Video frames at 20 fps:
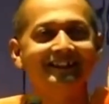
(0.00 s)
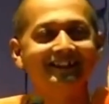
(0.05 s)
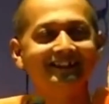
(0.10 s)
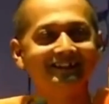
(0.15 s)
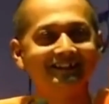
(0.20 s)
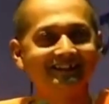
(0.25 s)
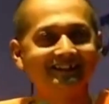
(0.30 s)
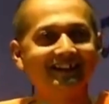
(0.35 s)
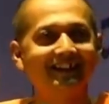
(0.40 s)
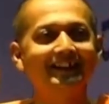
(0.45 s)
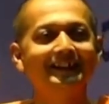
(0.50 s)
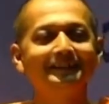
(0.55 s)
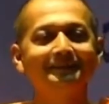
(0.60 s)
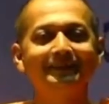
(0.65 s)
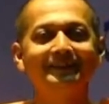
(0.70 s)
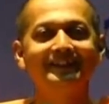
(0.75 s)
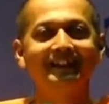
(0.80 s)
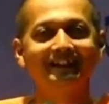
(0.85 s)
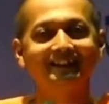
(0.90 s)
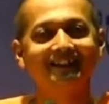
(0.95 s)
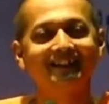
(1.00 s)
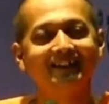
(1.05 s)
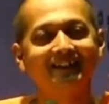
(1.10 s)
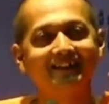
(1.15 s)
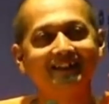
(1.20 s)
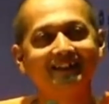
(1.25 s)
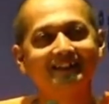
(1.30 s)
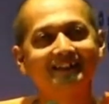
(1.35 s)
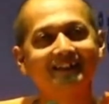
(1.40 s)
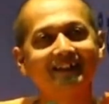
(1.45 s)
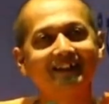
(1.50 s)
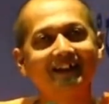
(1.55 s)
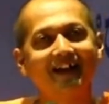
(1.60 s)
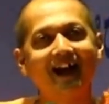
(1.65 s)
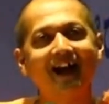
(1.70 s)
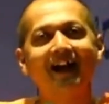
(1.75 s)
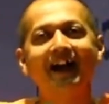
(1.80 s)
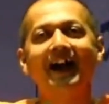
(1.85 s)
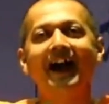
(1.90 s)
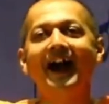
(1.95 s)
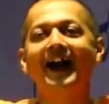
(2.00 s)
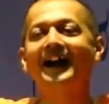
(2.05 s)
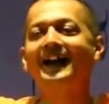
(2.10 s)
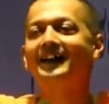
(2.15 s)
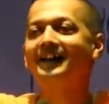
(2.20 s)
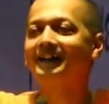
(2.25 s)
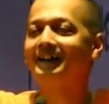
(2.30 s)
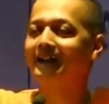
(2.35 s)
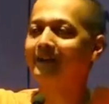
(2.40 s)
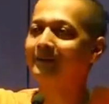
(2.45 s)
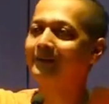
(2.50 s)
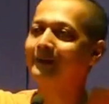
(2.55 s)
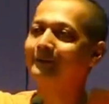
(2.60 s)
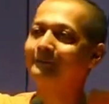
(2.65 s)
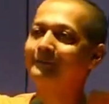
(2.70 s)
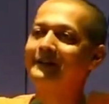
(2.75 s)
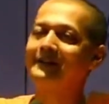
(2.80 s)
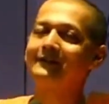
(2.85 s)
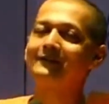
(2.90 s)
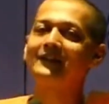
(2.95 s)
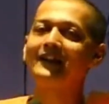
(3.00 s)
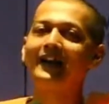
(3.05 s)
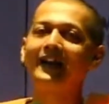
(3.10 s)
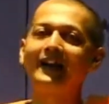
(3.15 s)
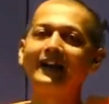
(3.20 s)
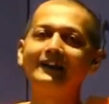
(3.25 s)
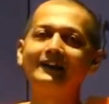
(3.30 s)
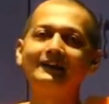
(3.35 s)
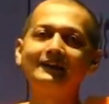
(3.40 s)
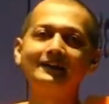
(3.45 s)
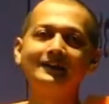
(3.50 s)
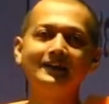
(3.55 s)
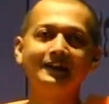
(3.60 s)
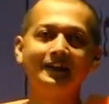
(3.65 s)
he was telling me that this hand, development of the hand,